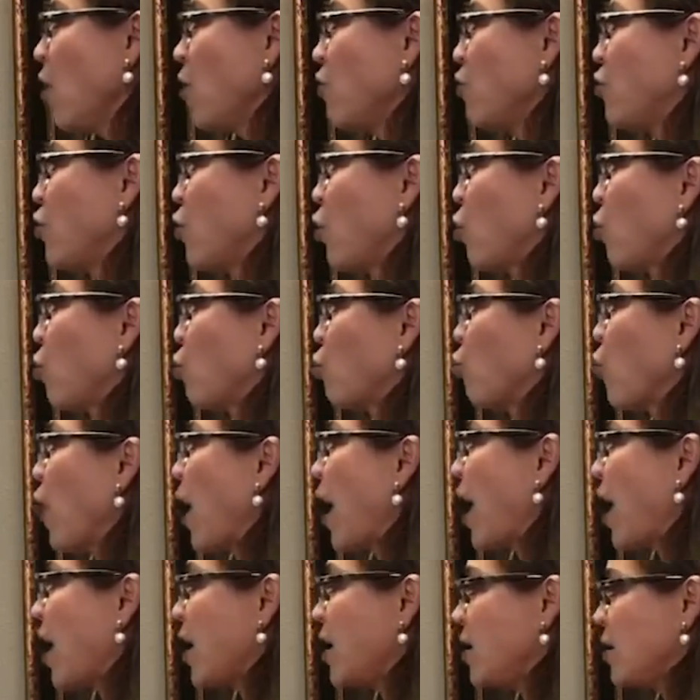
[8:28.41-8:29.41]
the
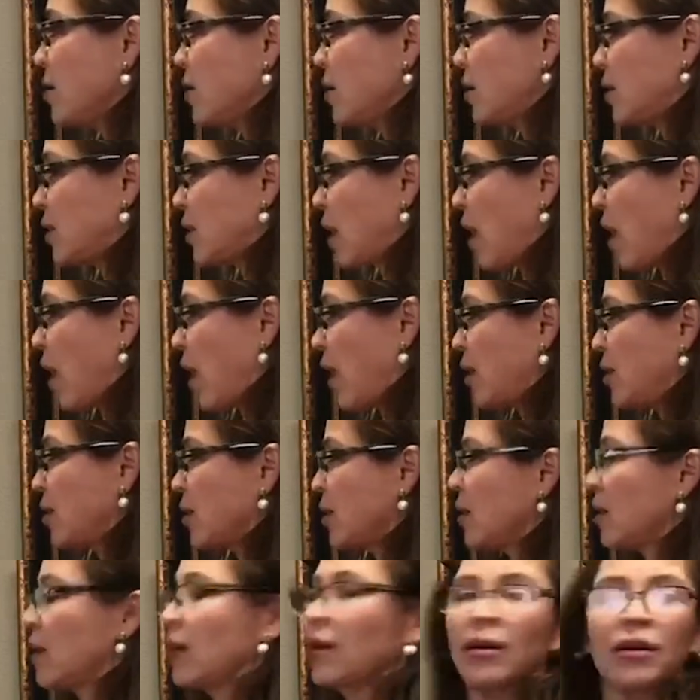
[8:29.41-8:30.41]
red side
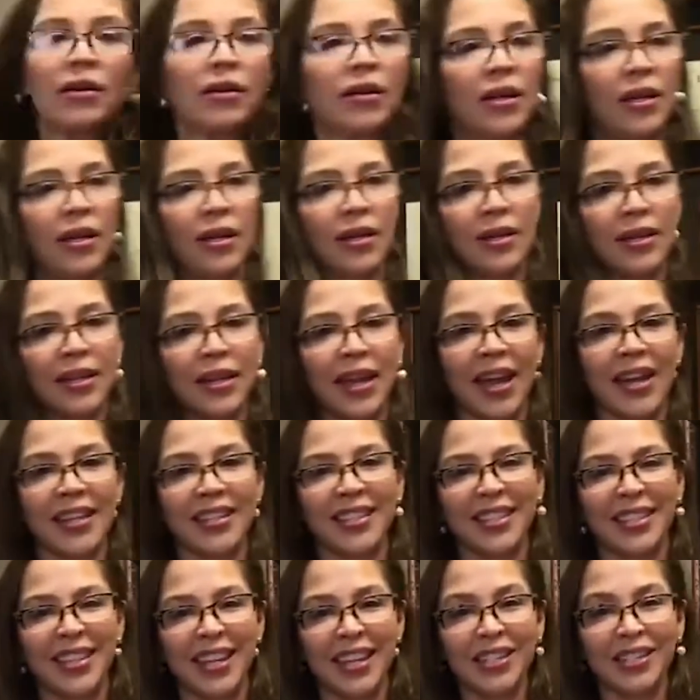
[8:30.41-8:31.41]
indicates
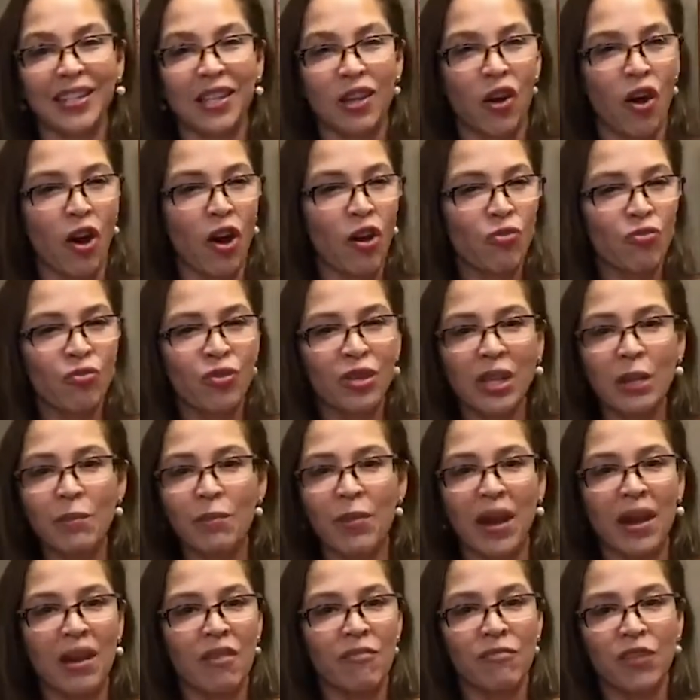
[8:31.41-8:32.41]
things that aren't really
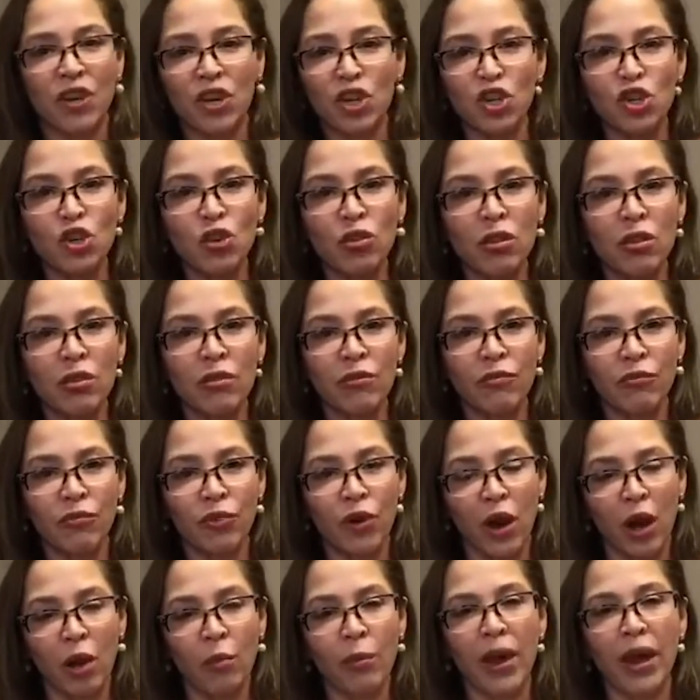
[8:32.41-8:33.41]
beneficial for
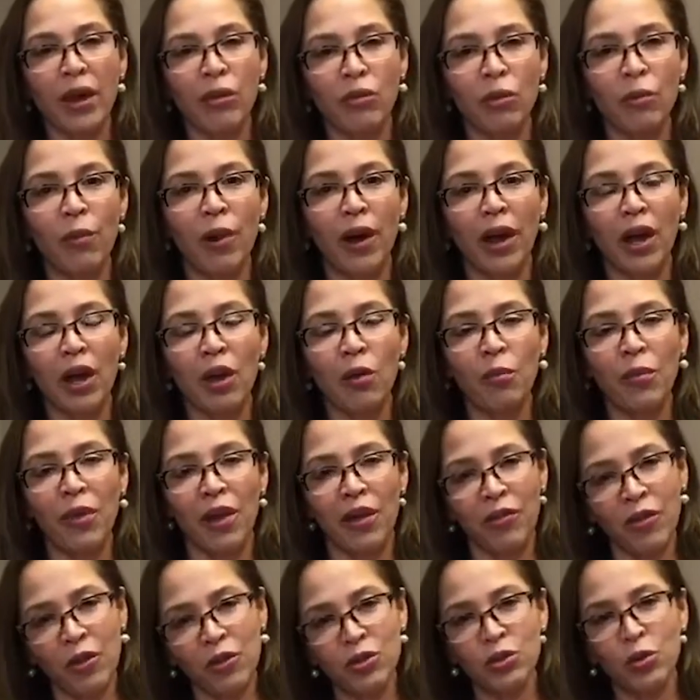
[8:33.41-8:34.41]
our microbiome
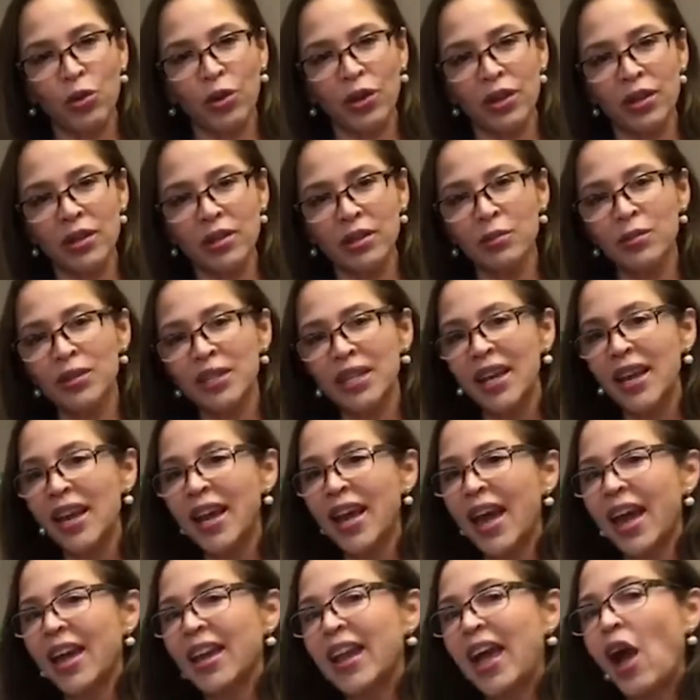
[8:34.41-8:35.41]
and those organisms,
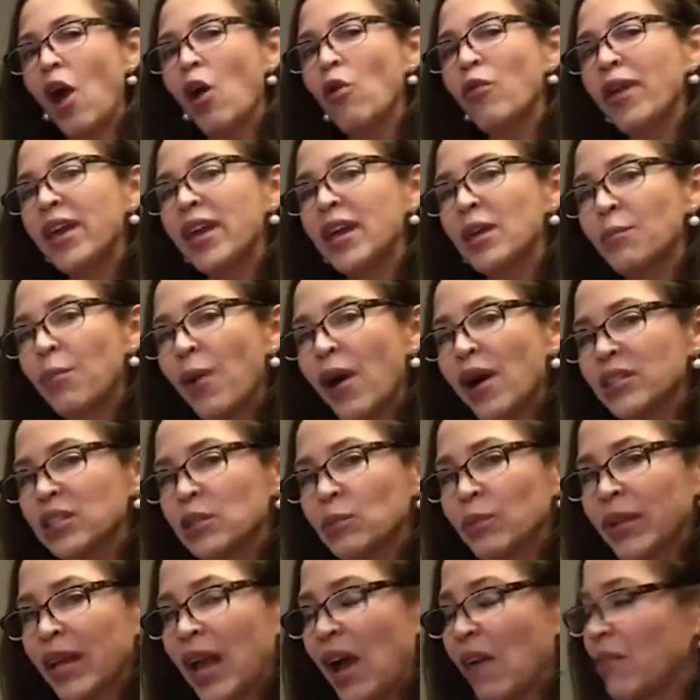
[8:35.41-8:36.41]
and how they can
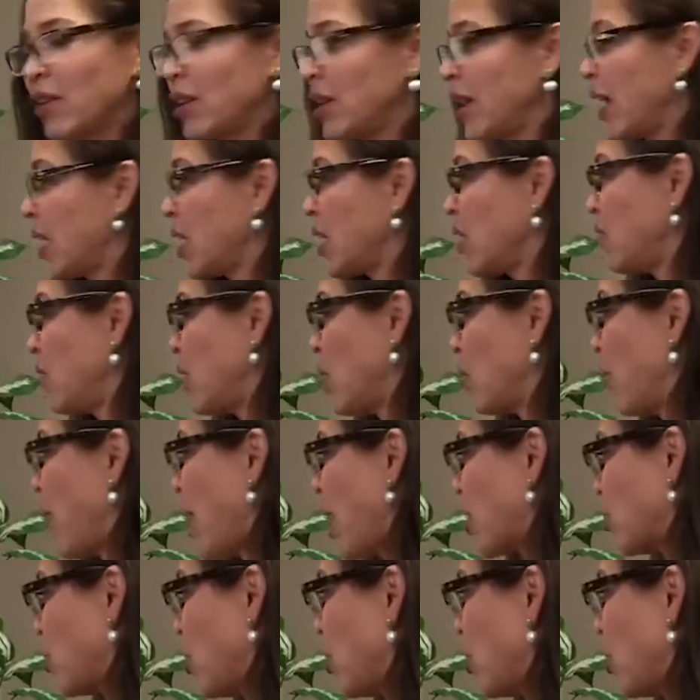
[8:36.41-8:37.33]
possibly have a negative impact on